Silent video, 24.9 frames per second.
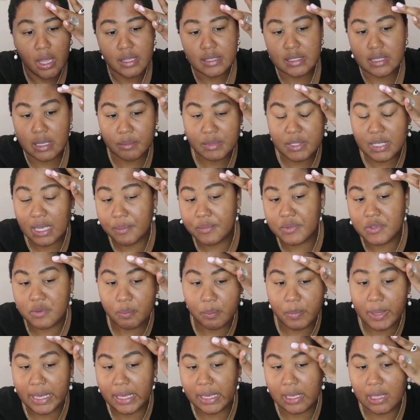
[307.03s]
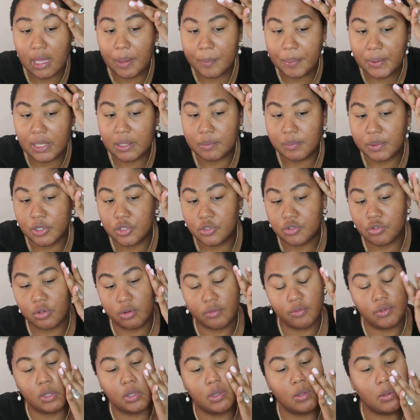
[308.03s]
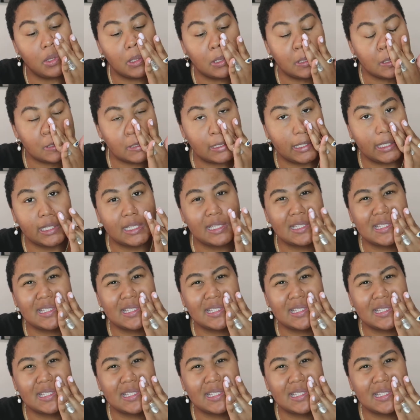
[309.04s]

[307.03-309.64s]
sometimes makeup can be trivial and it's like,